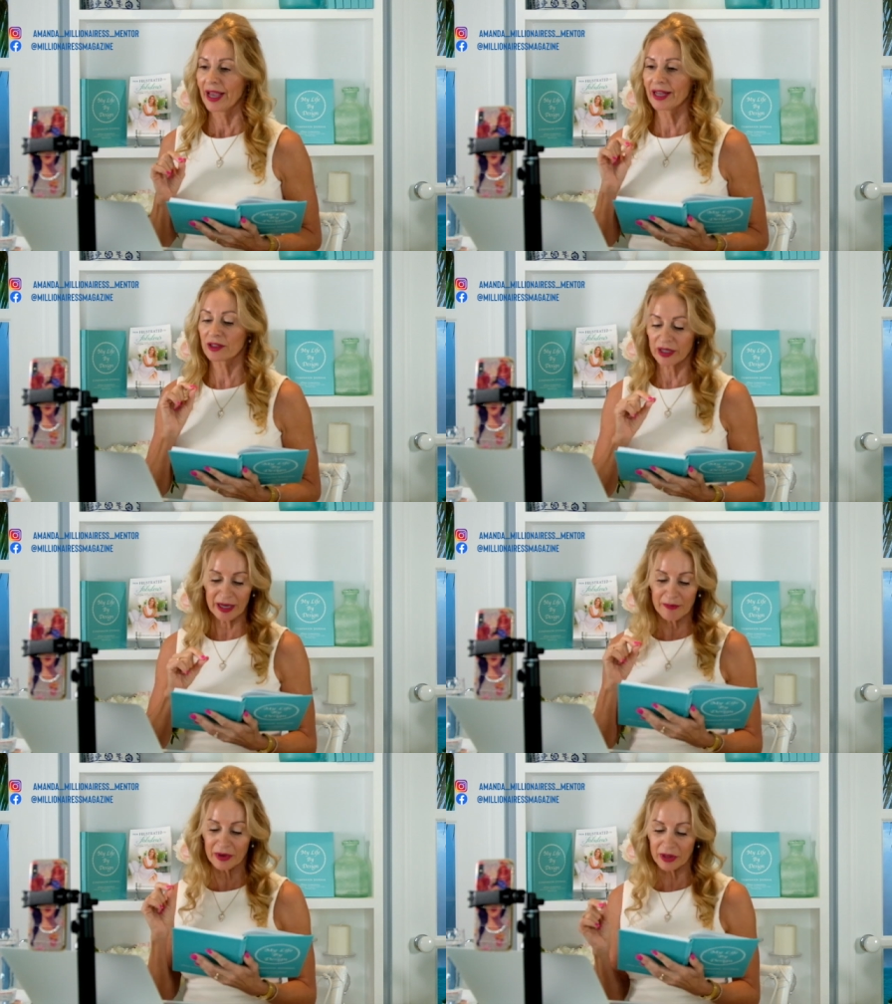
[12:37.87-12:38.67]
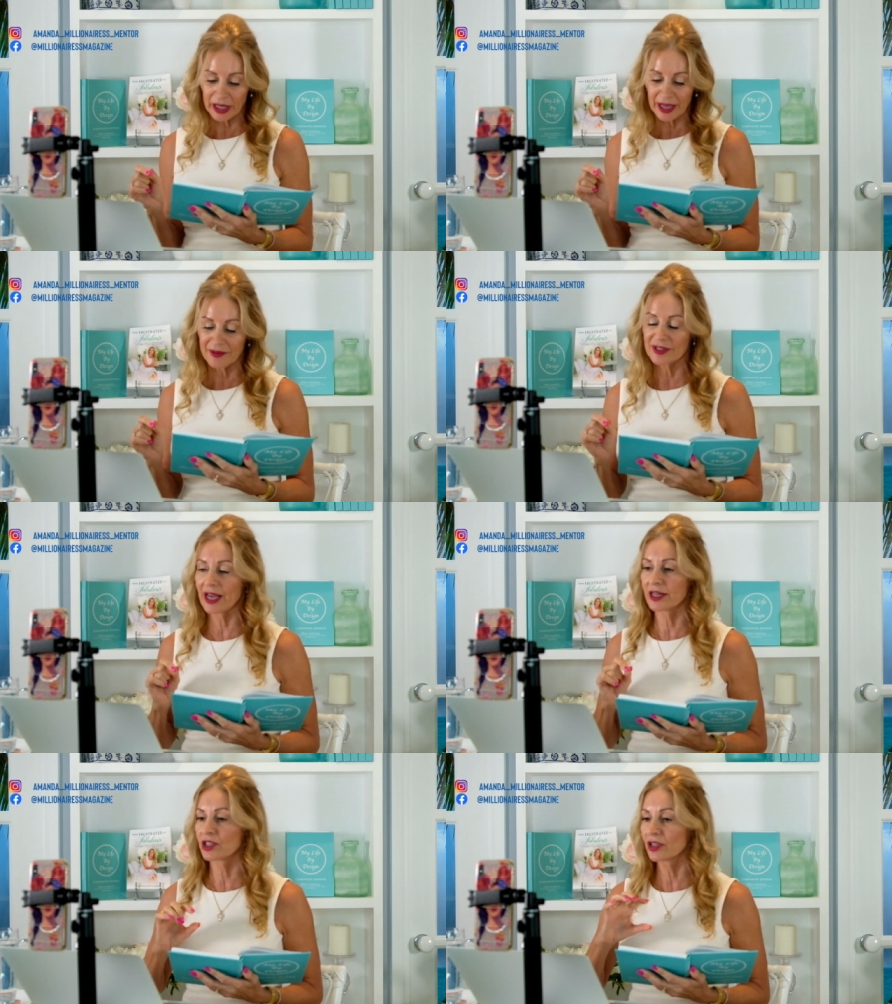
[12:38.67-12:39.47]
And Kim believes
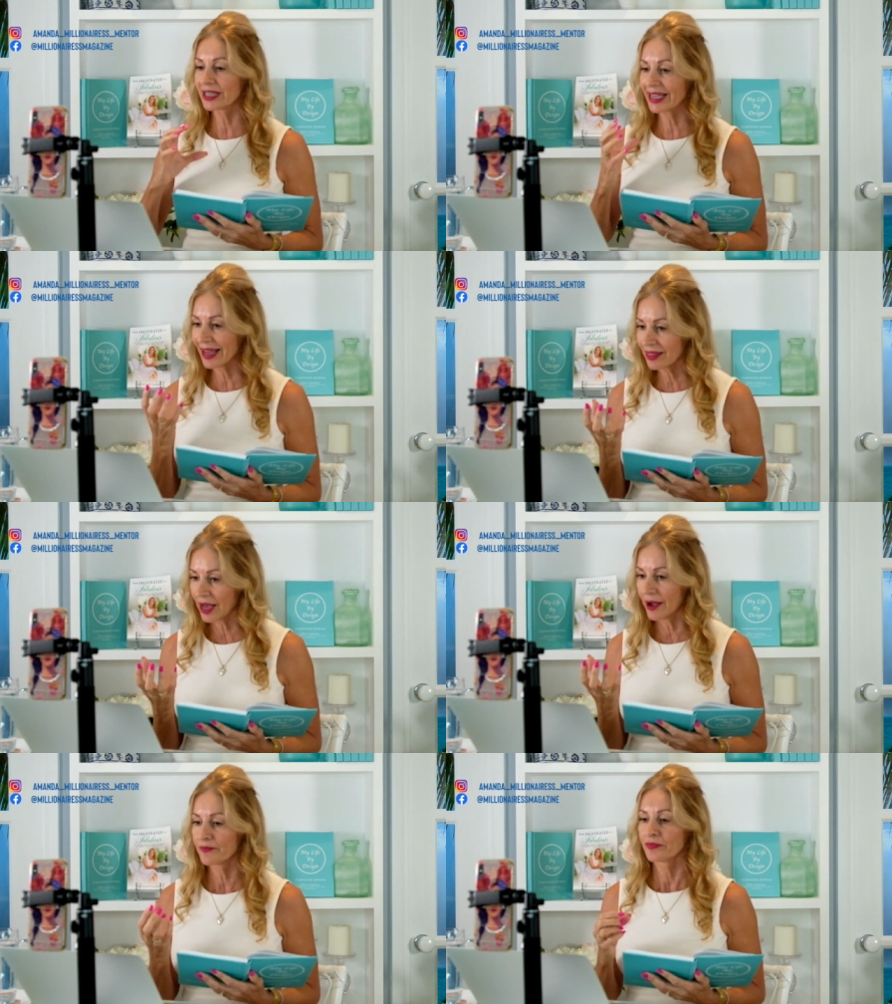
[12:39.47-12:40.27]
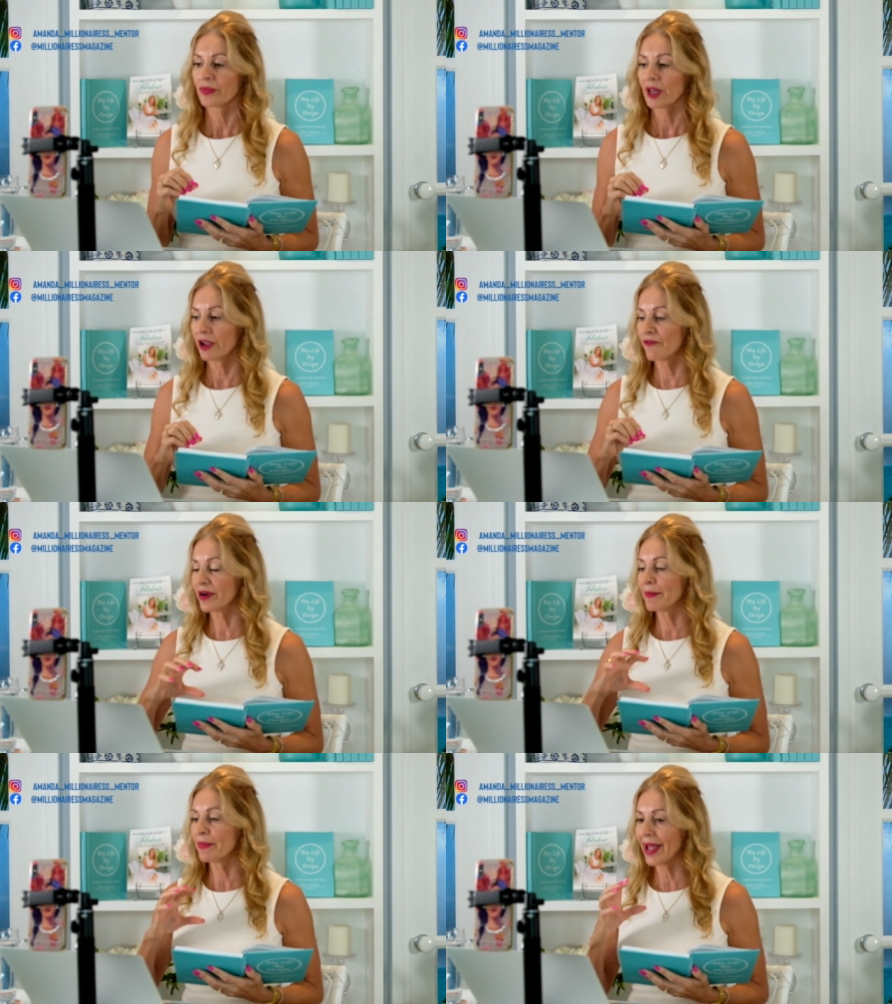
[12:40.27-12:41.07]
that together if
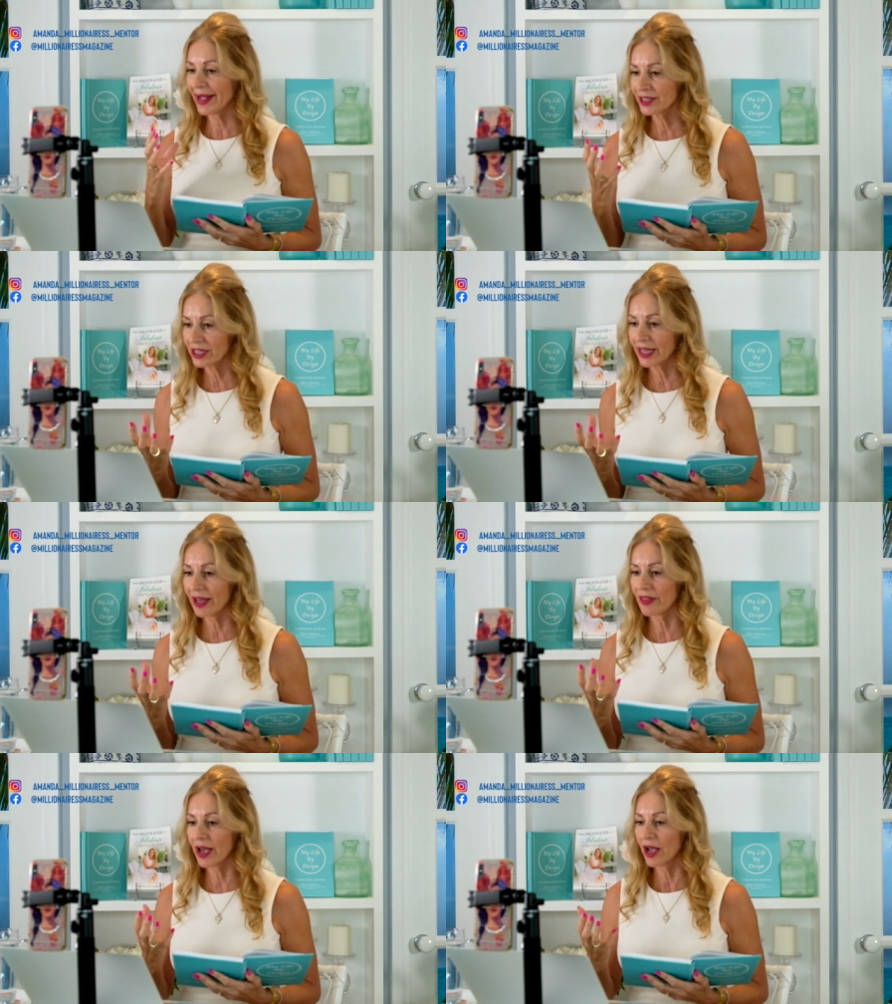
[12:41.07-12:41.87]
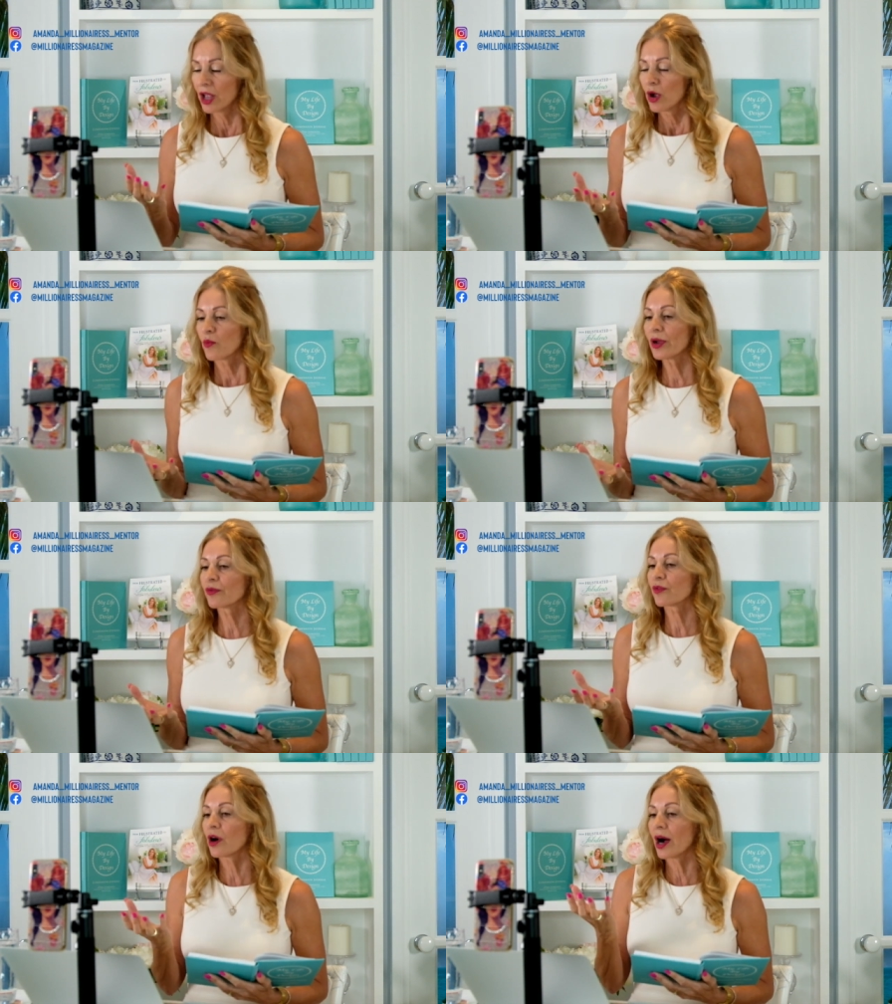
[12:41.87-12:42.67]
we band together, we
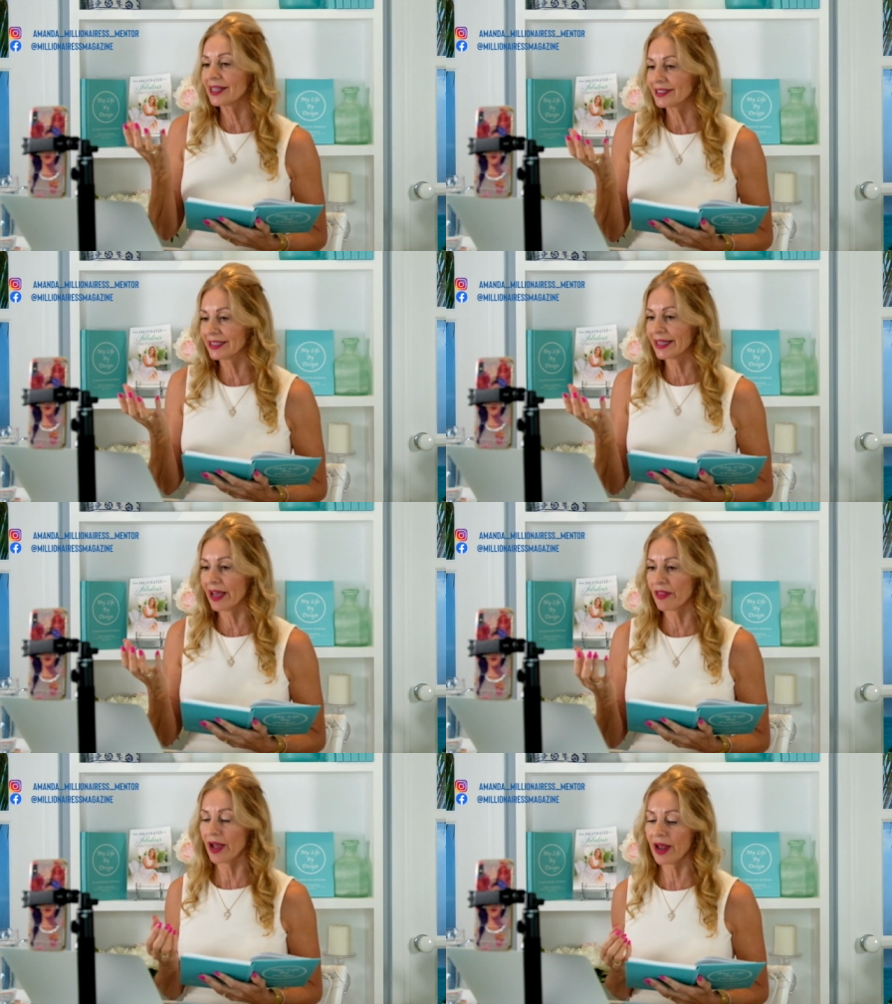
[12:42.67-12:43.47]
rise together.